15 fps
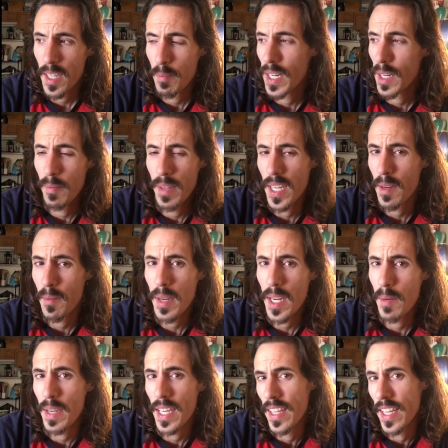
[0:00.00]
may have
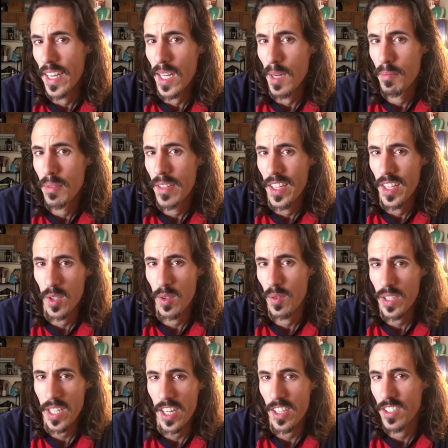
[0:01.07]
made that up. And the
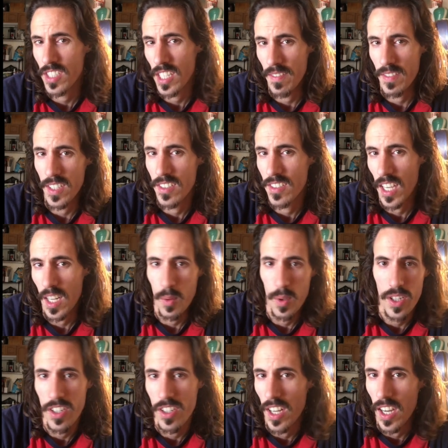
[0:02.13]
characters have to decide
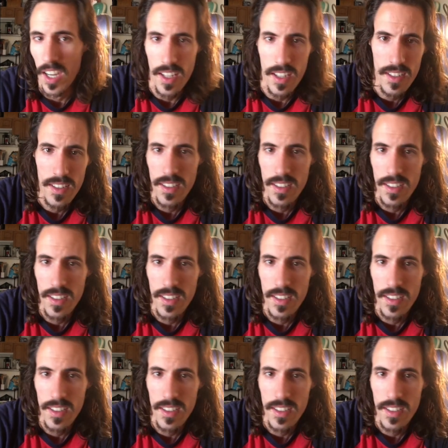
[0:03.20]
whether or not